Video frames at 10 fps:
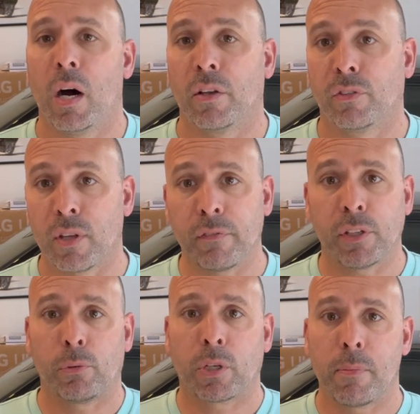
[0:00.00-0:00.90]
So that
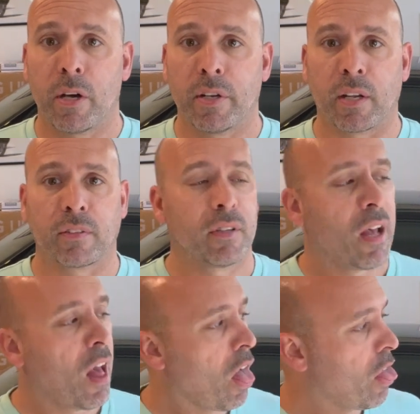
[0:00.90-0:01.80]
video will come out next.
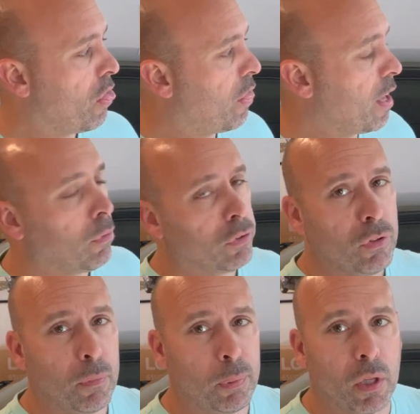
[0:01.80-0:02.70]
Then we'll do
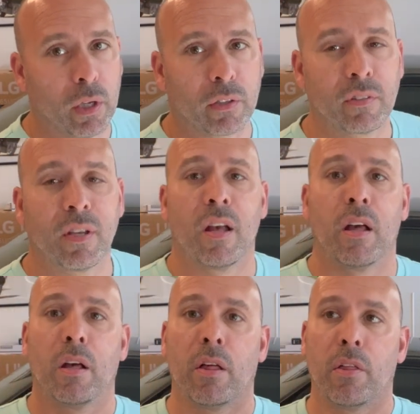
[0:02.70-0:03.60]
the plugs.
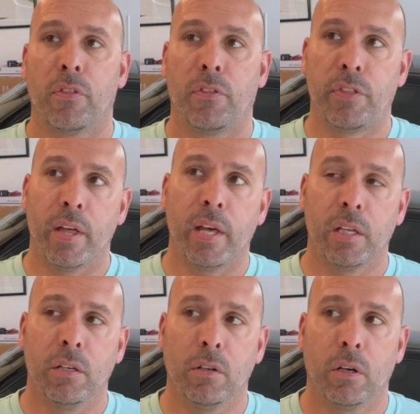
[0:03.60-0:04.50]

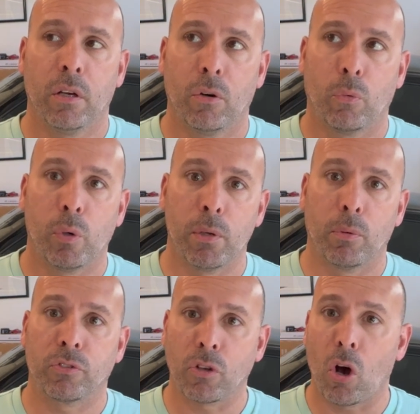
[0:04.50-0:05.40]
Then we
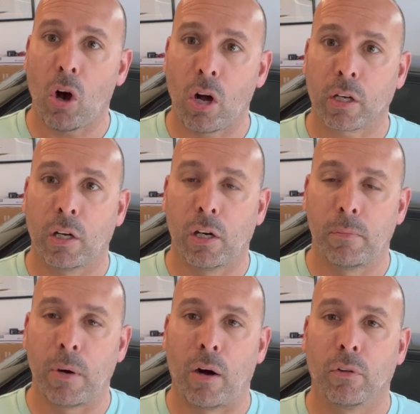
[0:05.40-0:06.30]
will talk
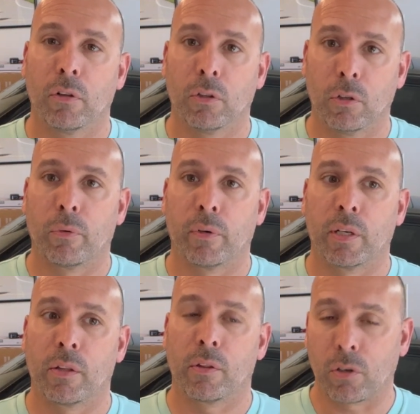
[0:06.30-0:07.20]
about
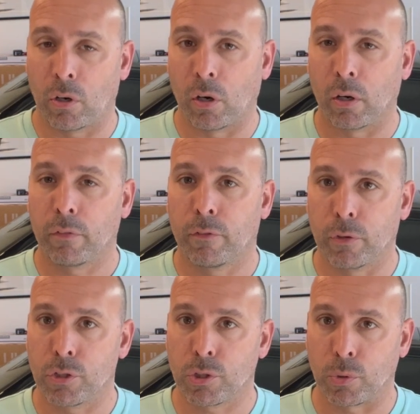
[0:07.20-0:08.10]
lowering the car
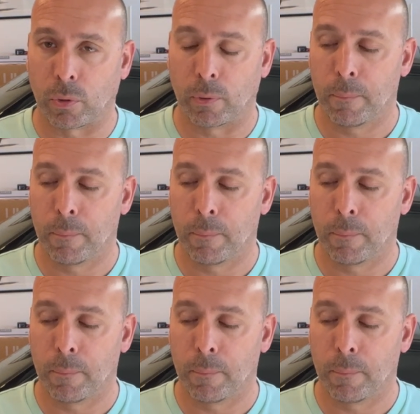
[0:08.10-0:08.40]
for sure.